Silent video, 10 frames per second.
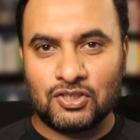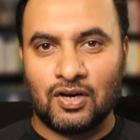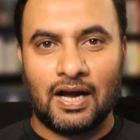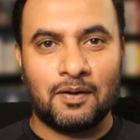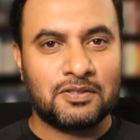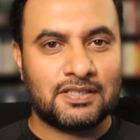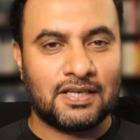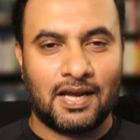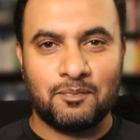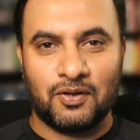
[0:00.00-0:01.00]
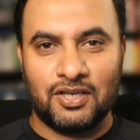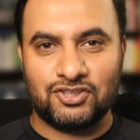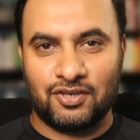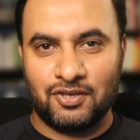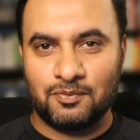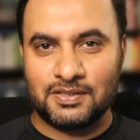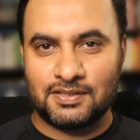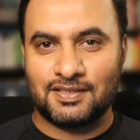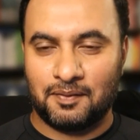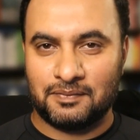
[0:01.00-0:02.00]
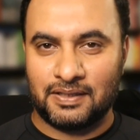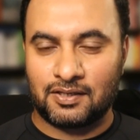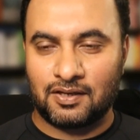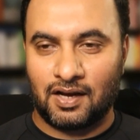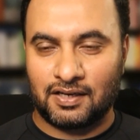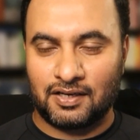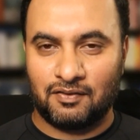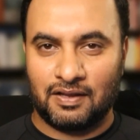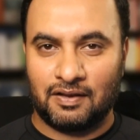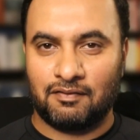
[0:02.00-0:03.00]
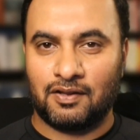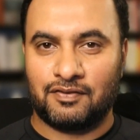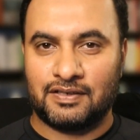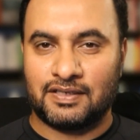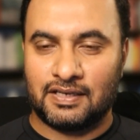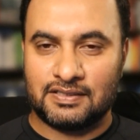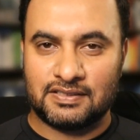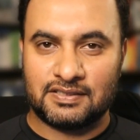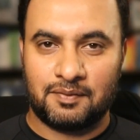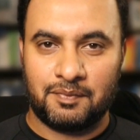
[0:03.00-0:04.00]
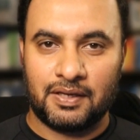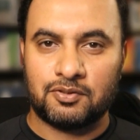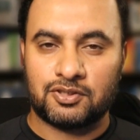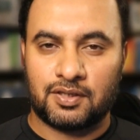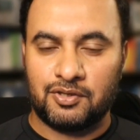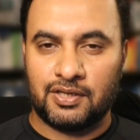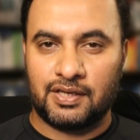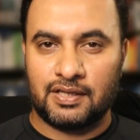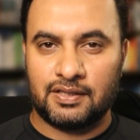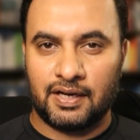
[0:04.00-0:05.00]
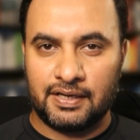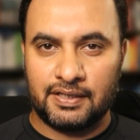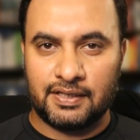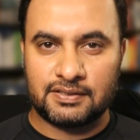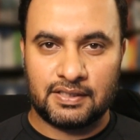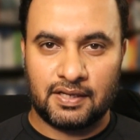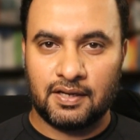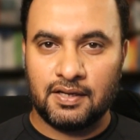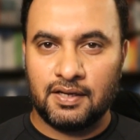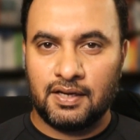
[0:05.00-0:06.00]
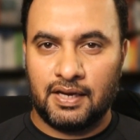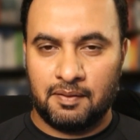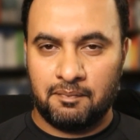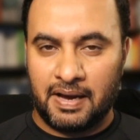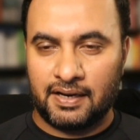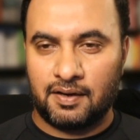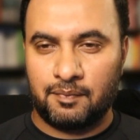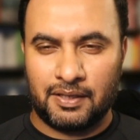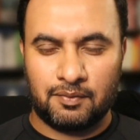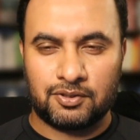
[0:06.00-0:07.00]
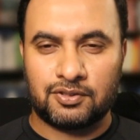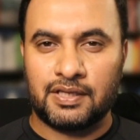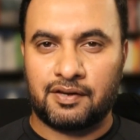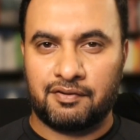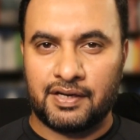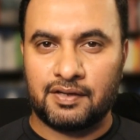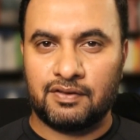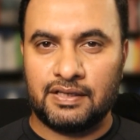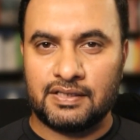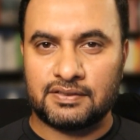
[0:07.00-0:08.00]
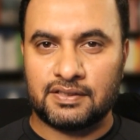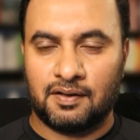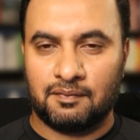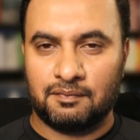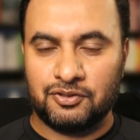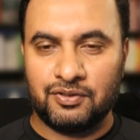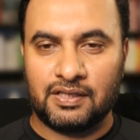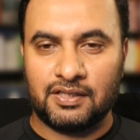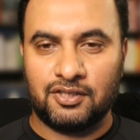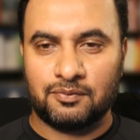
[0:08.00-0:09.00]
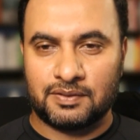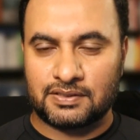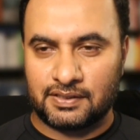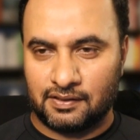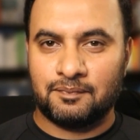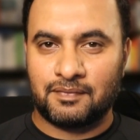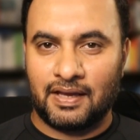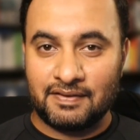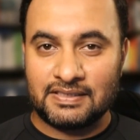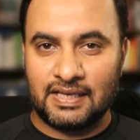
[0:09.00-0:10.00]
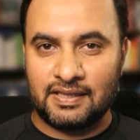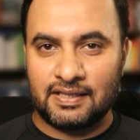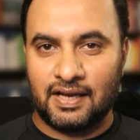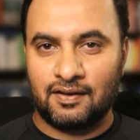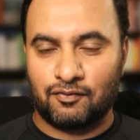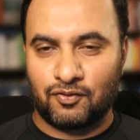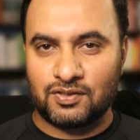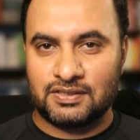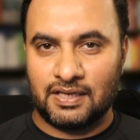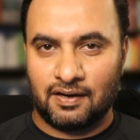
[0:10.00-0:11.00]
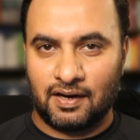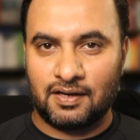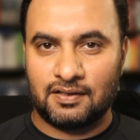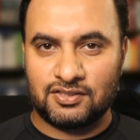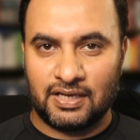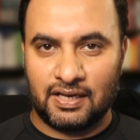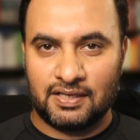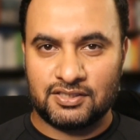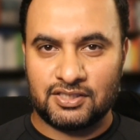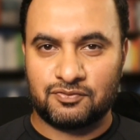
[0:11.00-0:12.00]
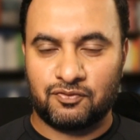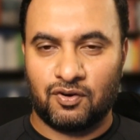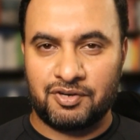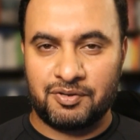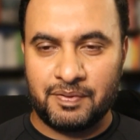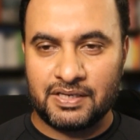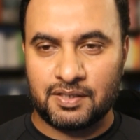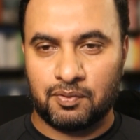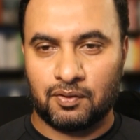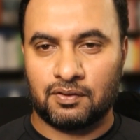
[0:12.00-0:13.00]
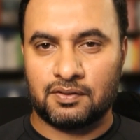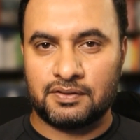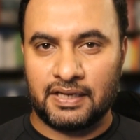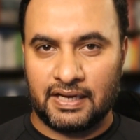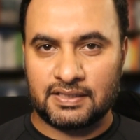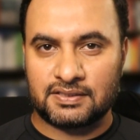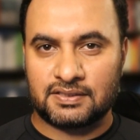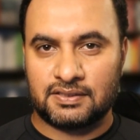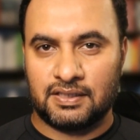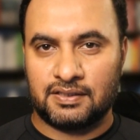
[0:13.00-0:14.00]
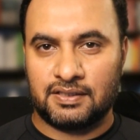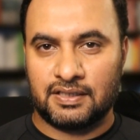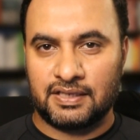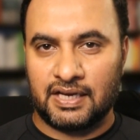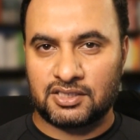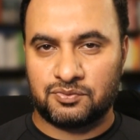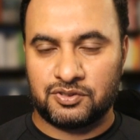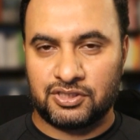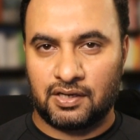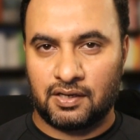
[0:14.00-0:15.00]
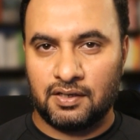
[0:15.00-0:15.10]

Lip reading: I would say I'm bullish on humans, that cognitive level of intelligence and being able to communicate the ideas in a manner, being able to think creatively is a uniquely human skill. Having said that, of course, there are challenges for repeatable tasks, the tasks which are